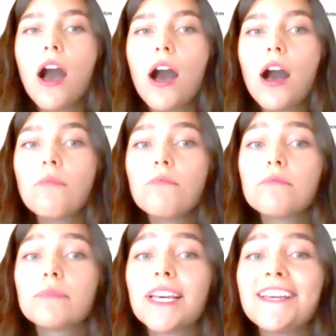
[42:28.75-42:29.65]

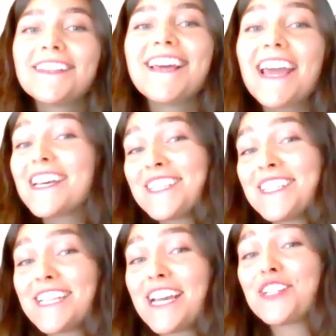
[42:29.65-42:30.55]
I guess
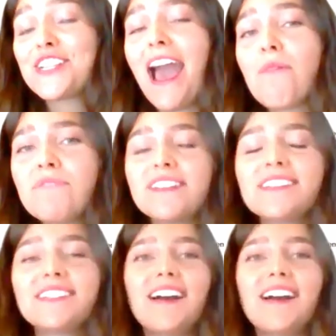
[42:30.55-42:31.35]
that's actually happened.